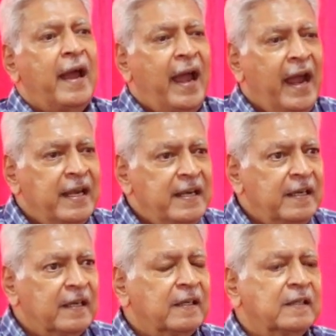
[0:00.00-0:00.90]

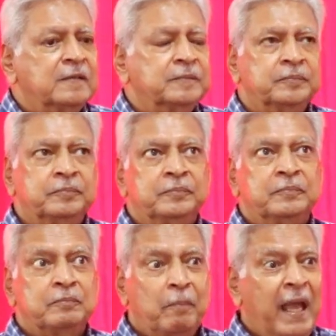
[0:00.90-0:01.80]
and uh,
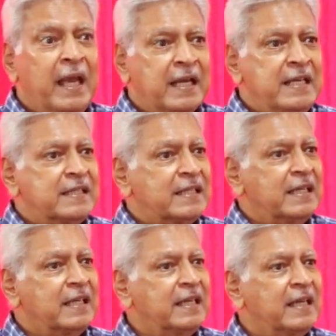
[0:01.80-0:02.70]
parents,
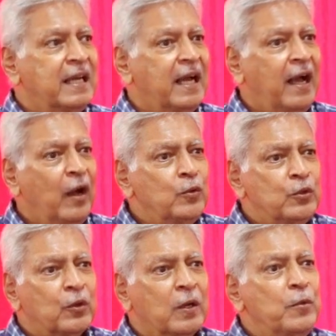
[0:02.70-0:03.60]
how
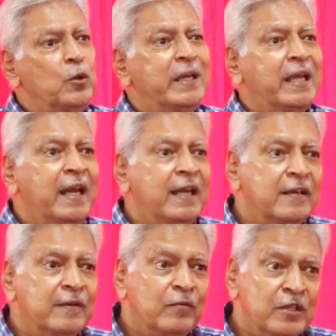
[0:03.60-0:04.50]
to communicate
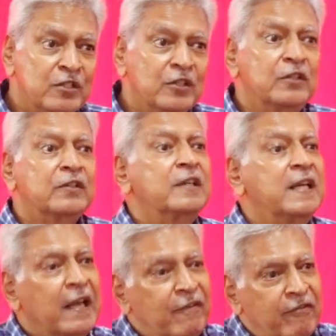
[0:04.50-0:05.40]
with
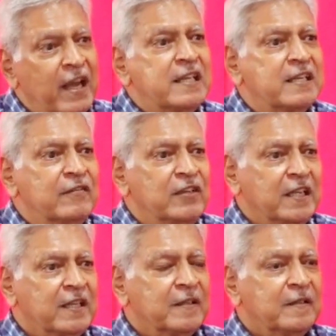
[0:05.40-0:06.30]
children effectively.
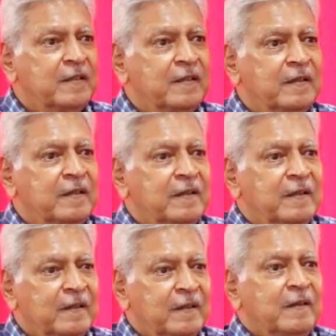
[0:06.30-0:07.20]

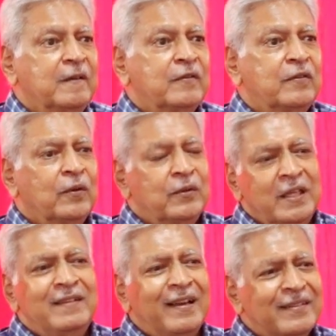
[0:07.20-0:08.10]
So
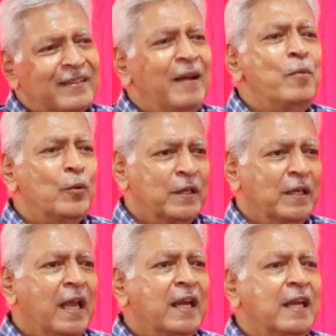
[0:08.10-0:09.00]
these are some of the
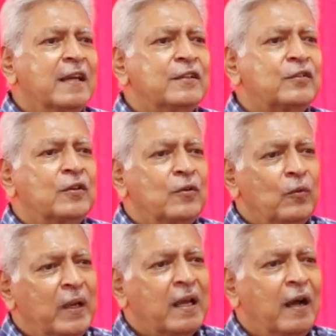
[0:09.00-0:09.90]
areas
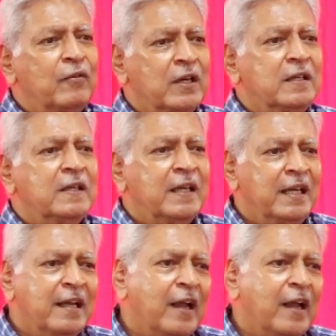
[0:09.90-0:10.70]
we cover in